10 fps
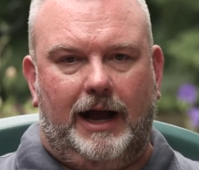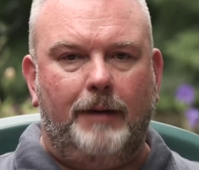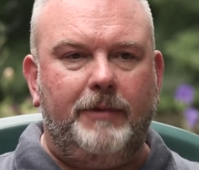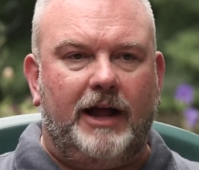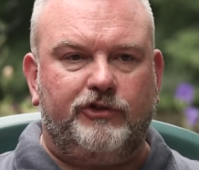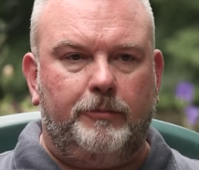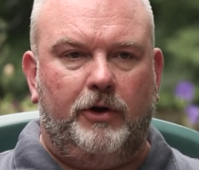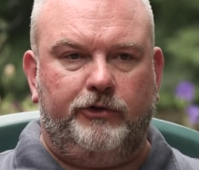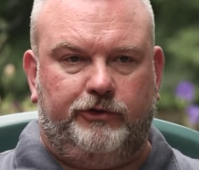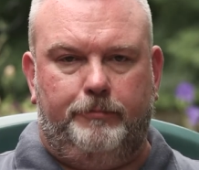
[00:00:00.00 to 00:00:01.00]
I'm not
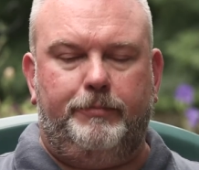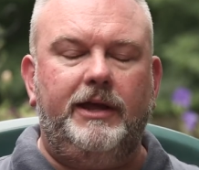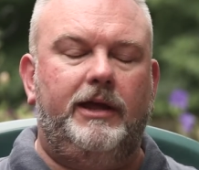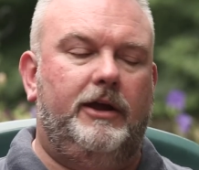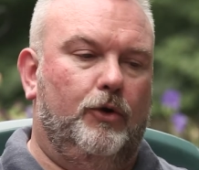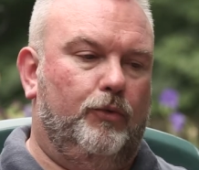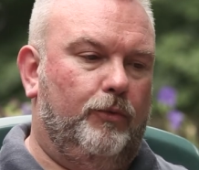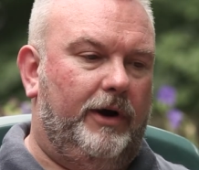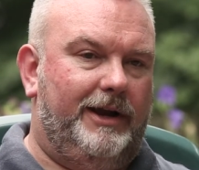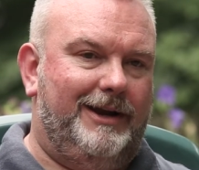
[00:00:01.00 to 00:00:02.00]
supposed to be here
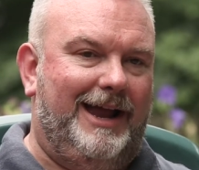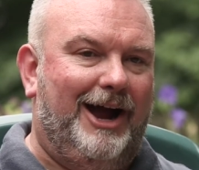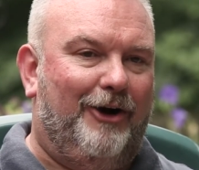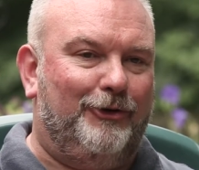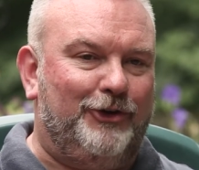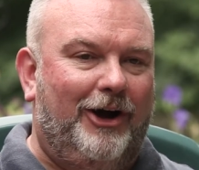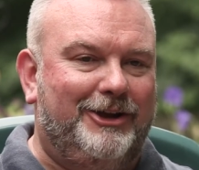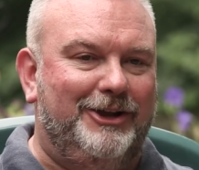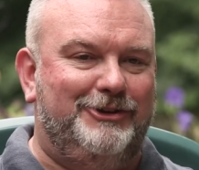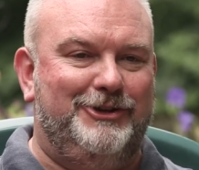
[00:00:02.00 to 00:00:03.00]
right now
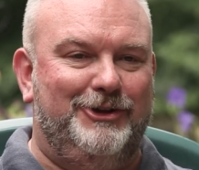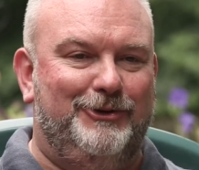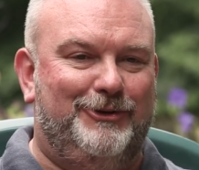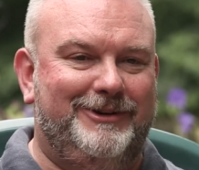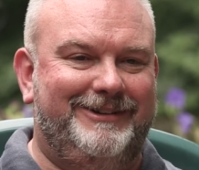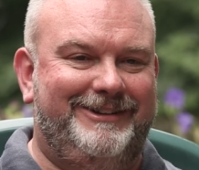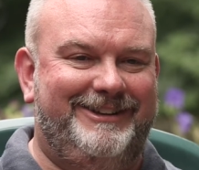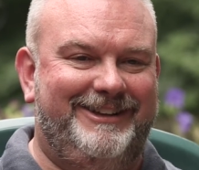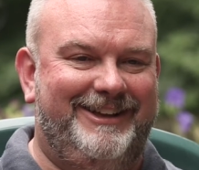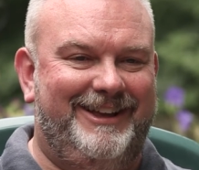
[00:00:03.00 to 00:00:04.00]
talking to you.
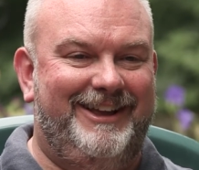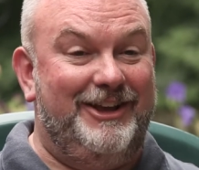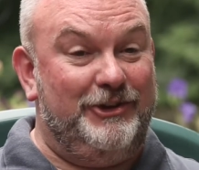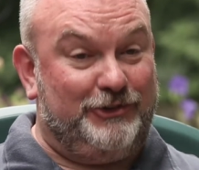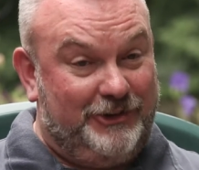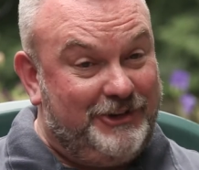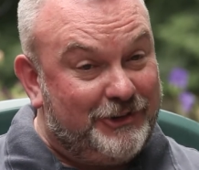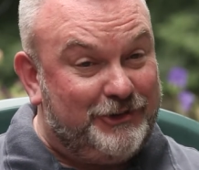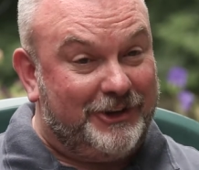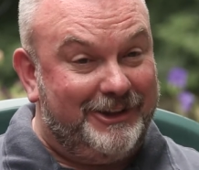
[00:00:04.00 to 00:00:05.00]

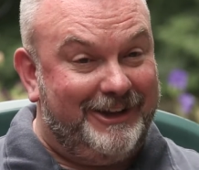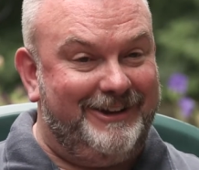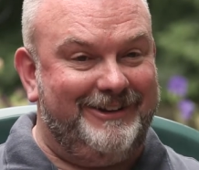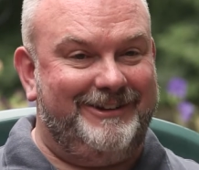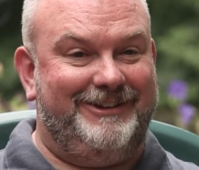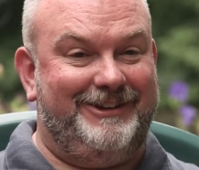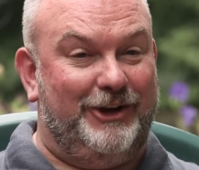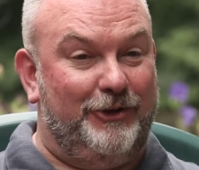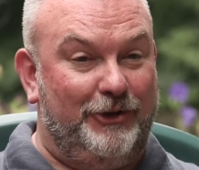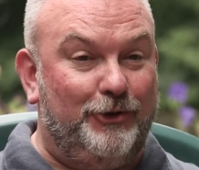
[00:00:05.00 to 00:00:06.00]
Statistically,
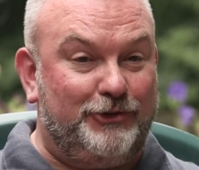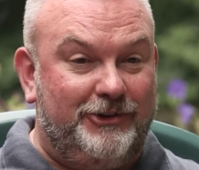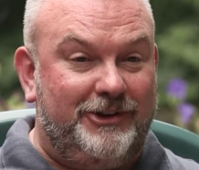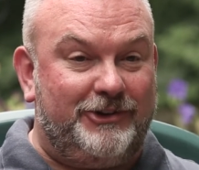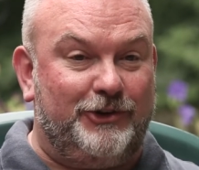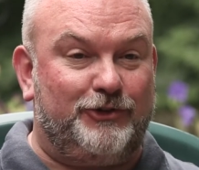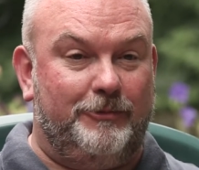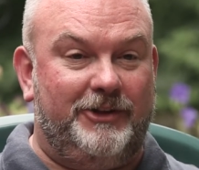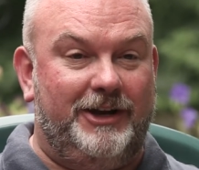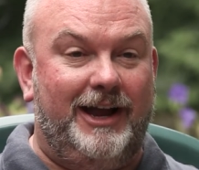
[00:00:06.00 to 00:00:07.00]
the old statistics
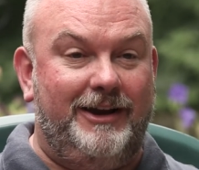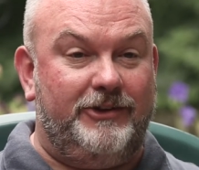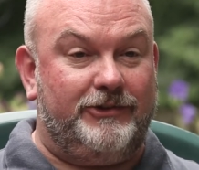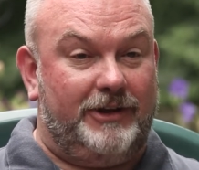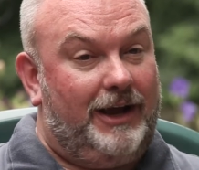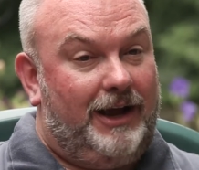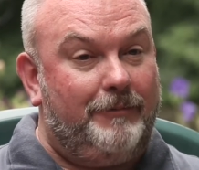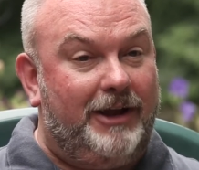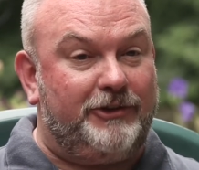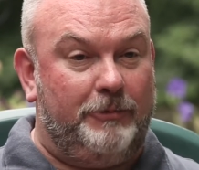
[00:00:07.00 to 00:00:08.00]
from the 90s,
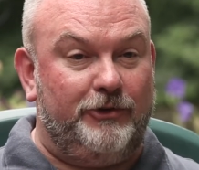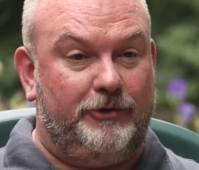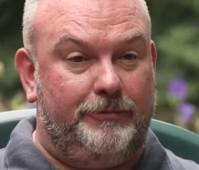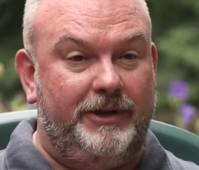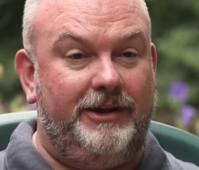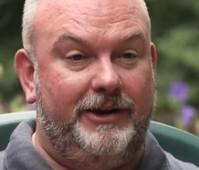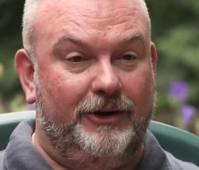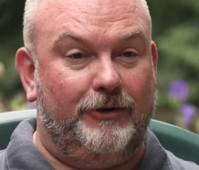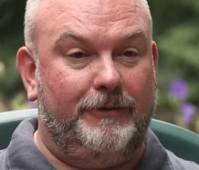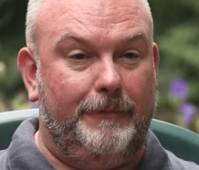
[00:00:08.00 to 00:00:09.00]
I'm not supposed to be
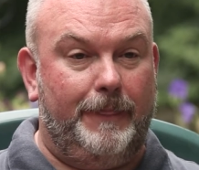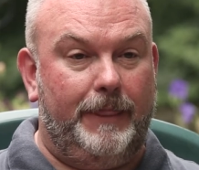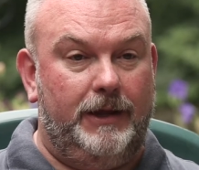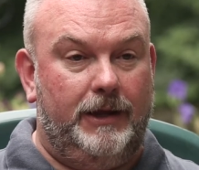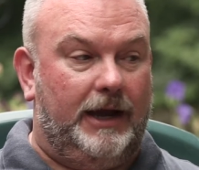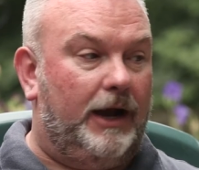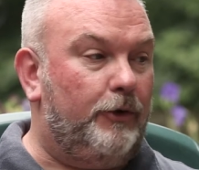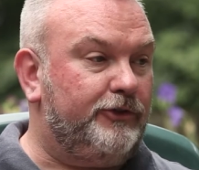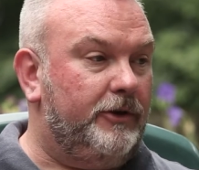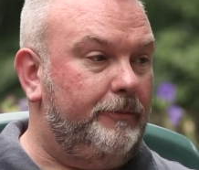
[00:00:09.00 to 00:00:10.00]
here. I
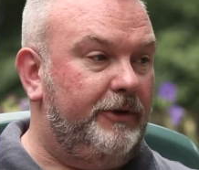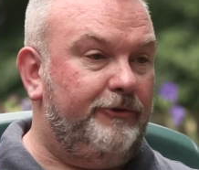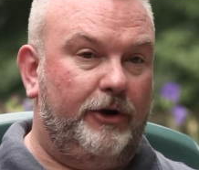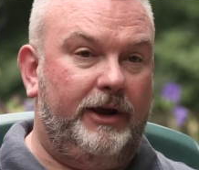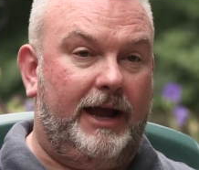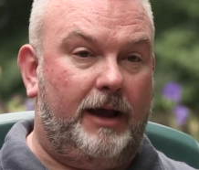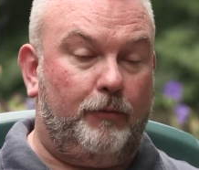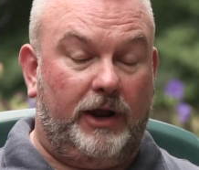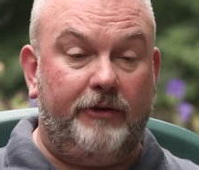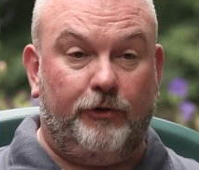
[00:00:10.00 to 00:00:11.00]
was going to be very
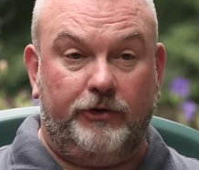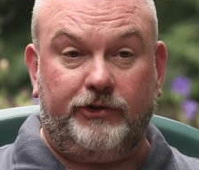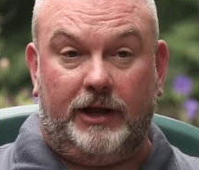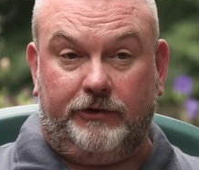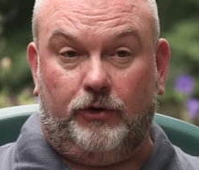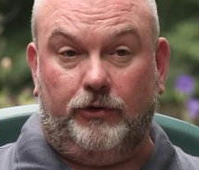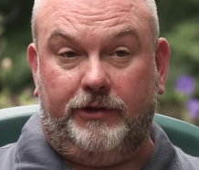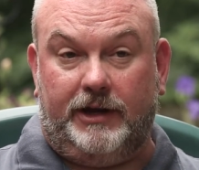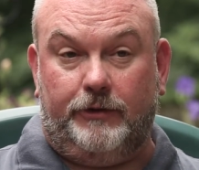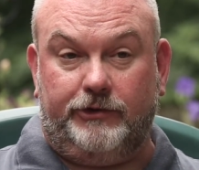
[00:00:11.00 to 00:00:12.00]
happy. When I first got told
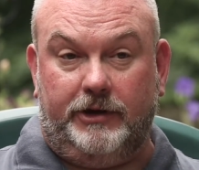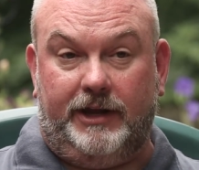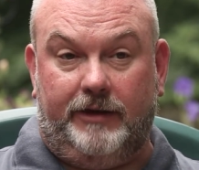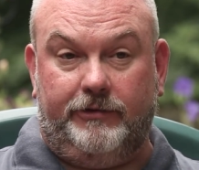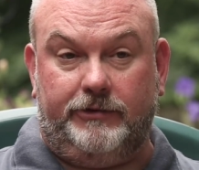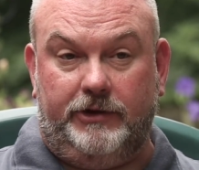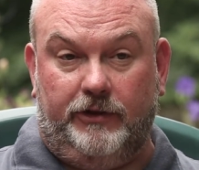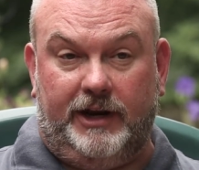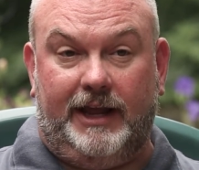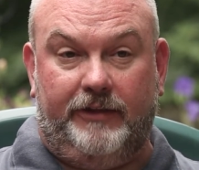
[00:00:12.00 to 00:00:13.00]
that I was going to have this,
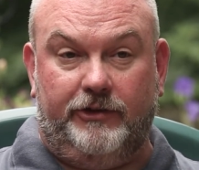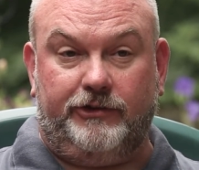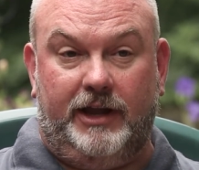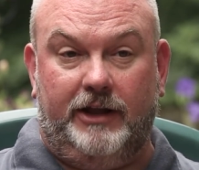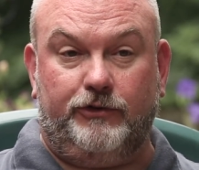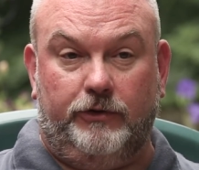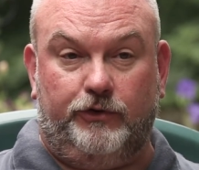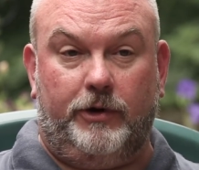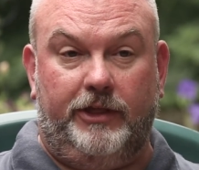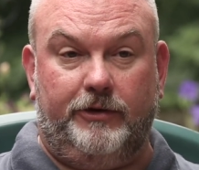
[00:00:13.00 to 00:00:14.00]
that I had this cancer in
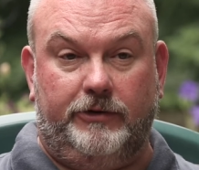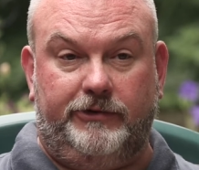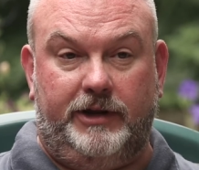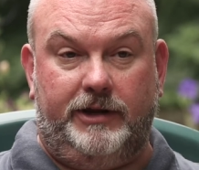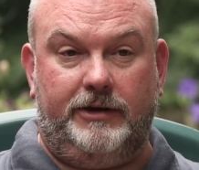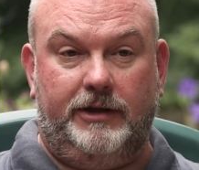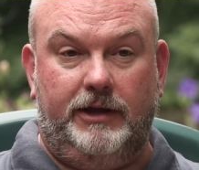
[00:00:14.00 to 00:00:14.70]
2013,